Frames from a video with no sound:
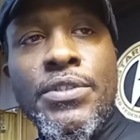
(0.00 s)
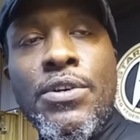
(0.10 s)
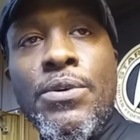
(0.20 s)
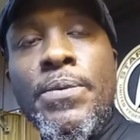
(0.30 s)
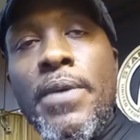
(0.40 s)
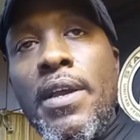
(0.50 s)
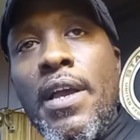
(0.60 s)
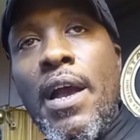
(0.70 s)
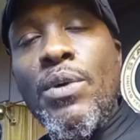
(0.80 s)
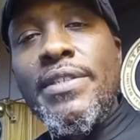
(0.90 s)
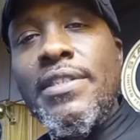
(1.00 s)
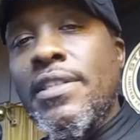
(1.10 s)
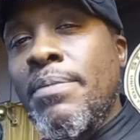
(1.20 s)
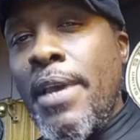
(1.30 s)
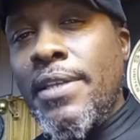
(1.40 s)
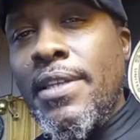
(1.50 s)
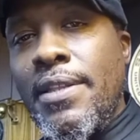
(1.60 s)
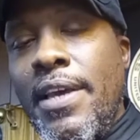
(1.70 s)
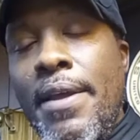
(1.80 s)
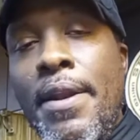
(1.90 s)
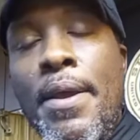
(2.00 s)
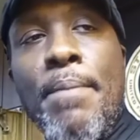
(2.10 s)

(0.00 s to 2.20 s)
So I wasn't expecting that.